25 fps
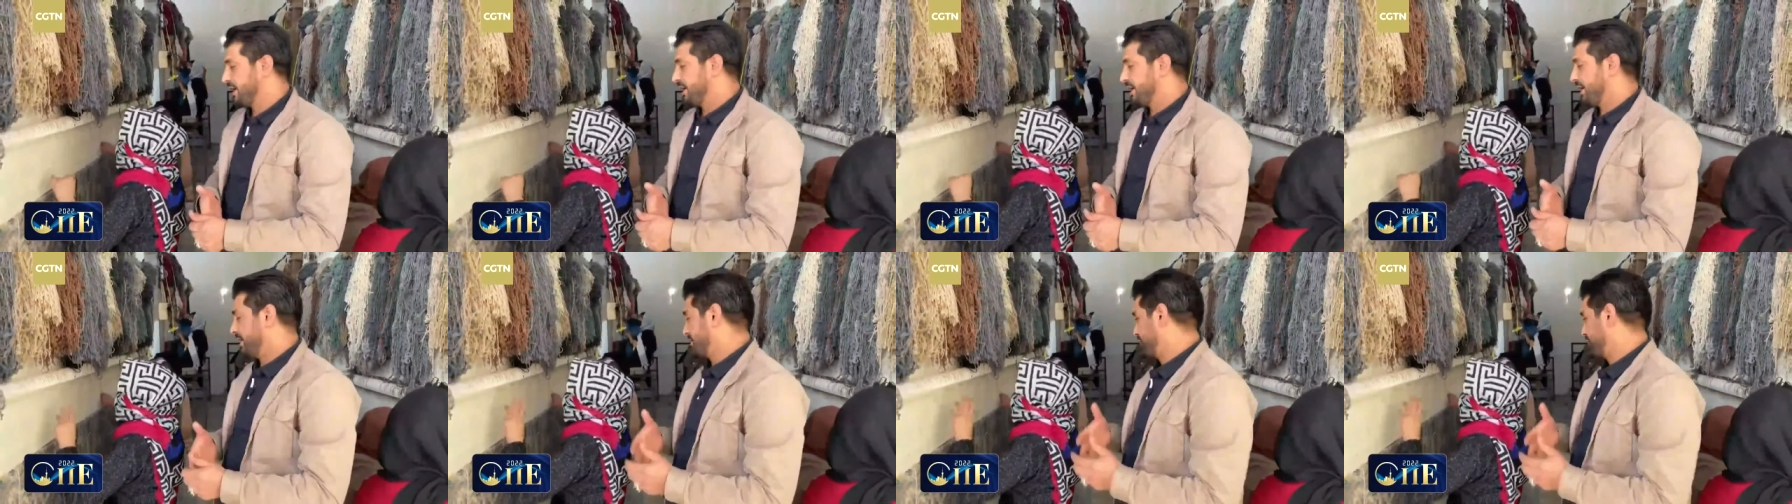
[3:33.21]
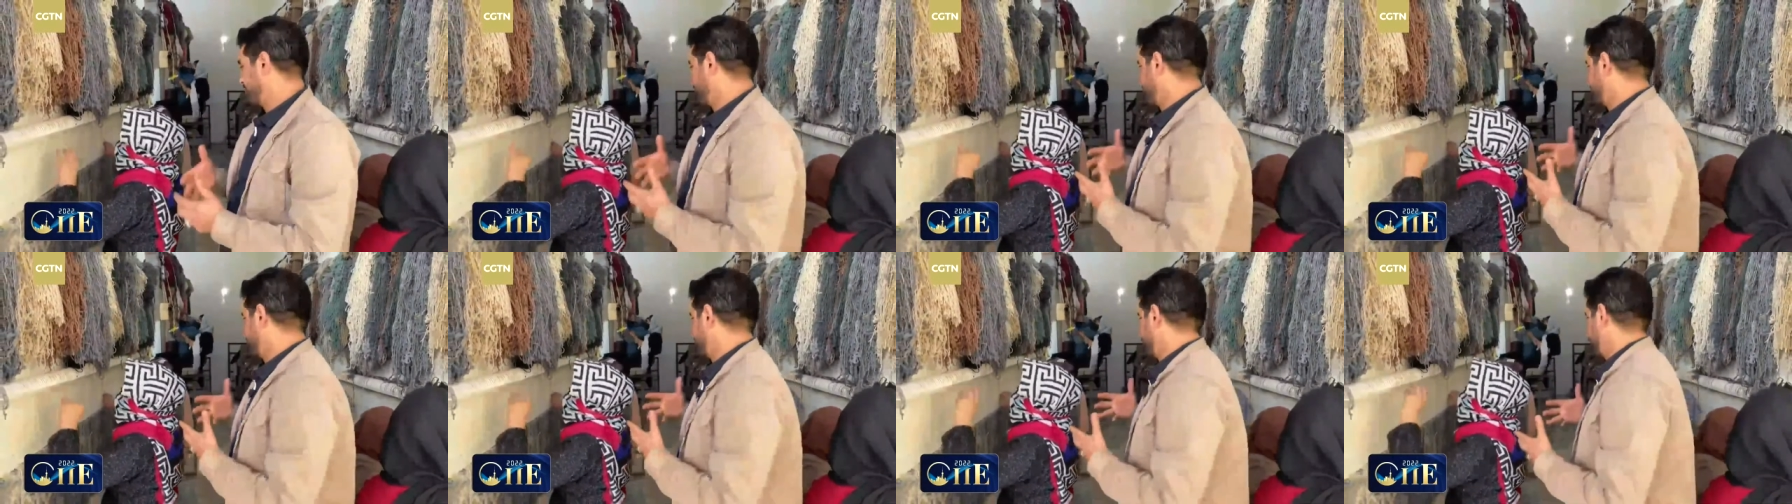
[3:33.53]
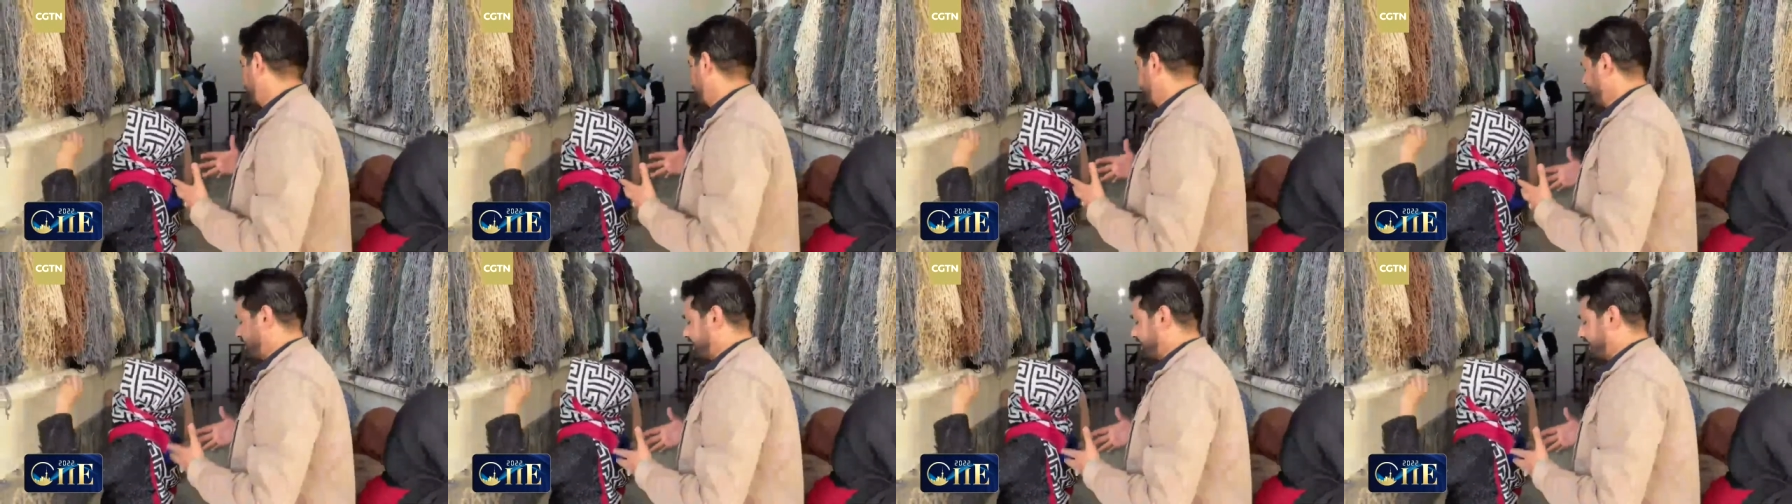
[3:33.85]
as you can
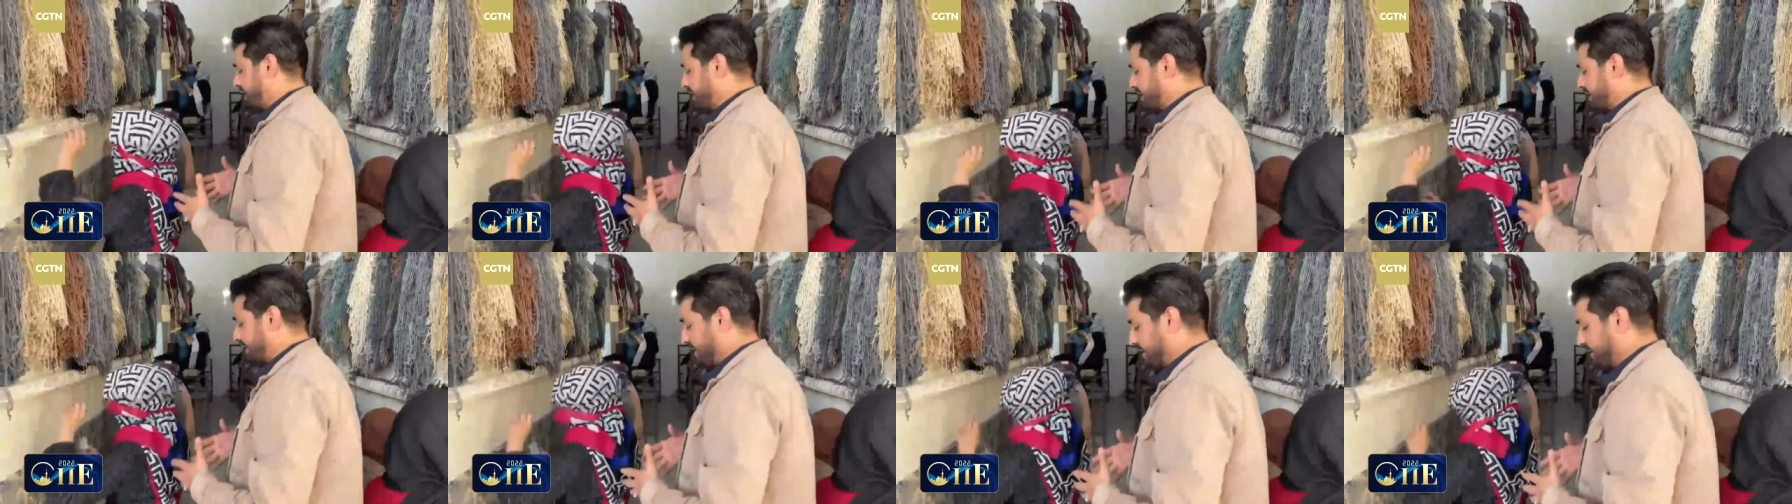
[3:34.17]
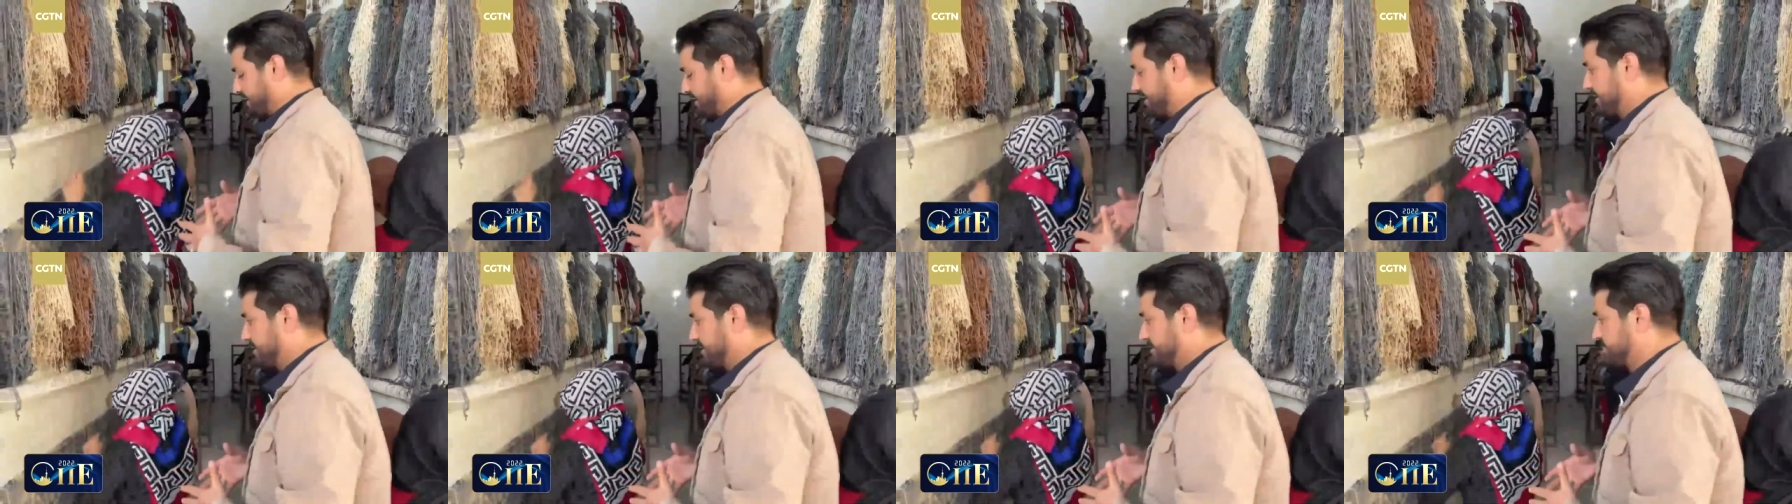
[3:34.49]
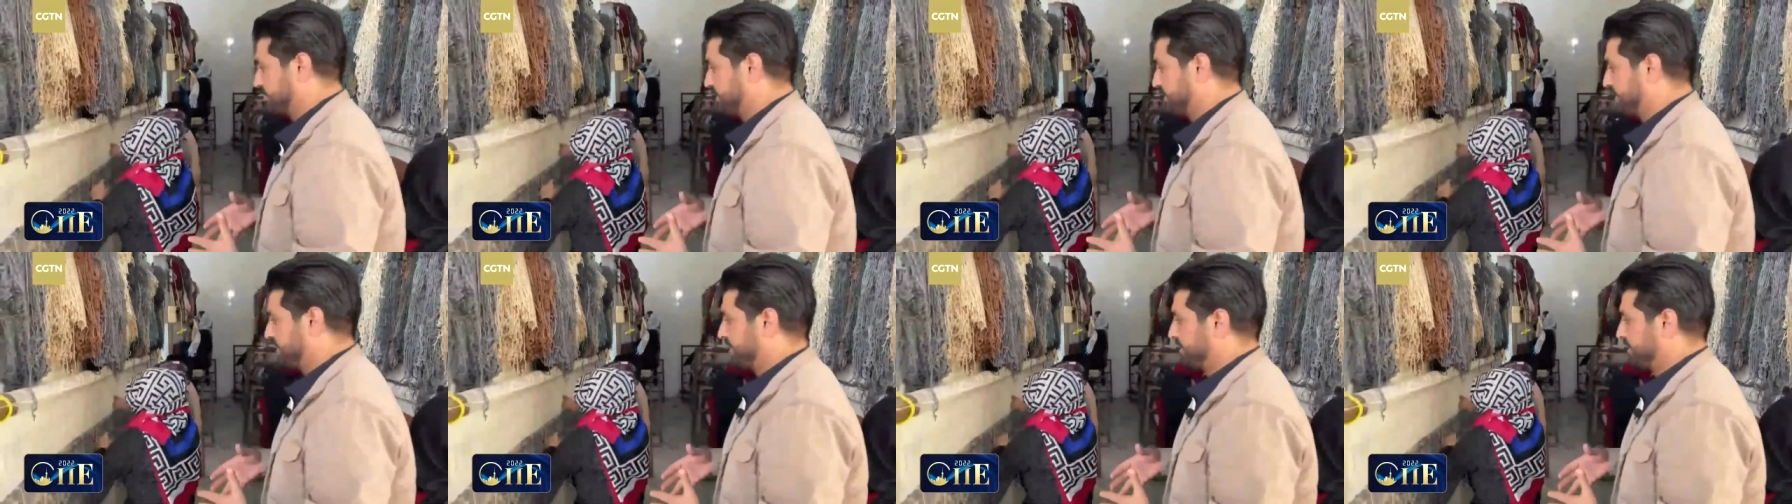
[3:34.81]
see here in this
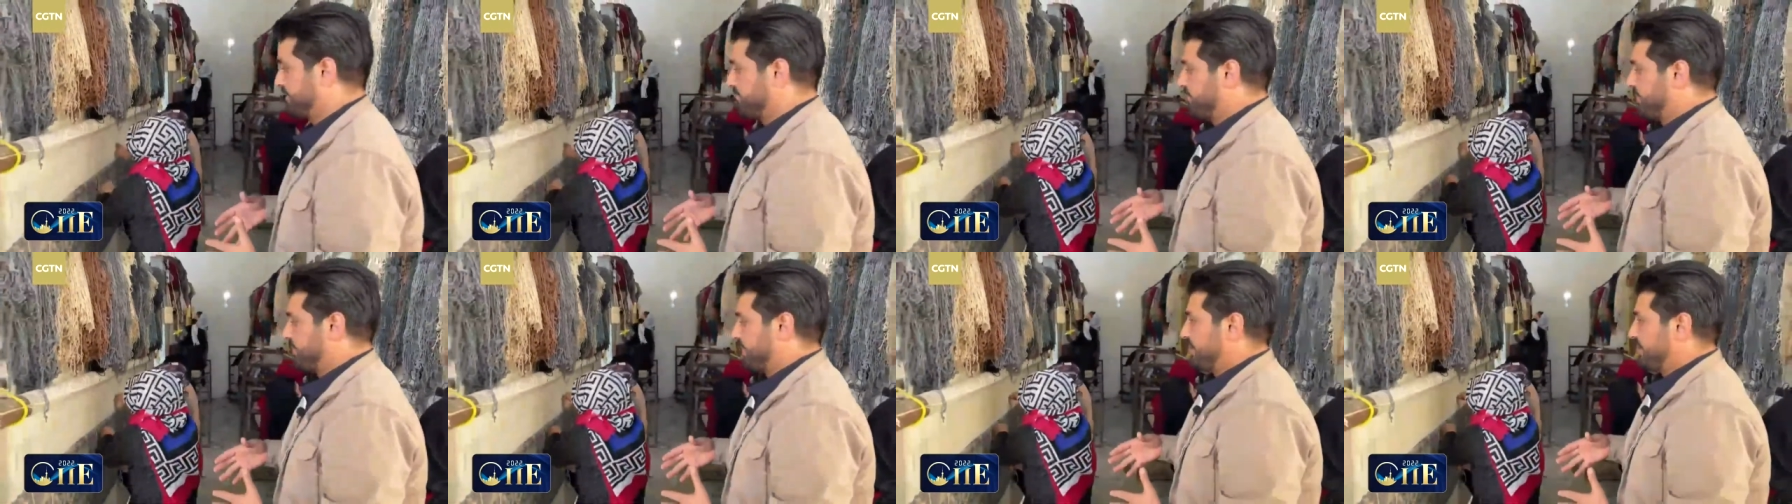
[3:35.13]
part.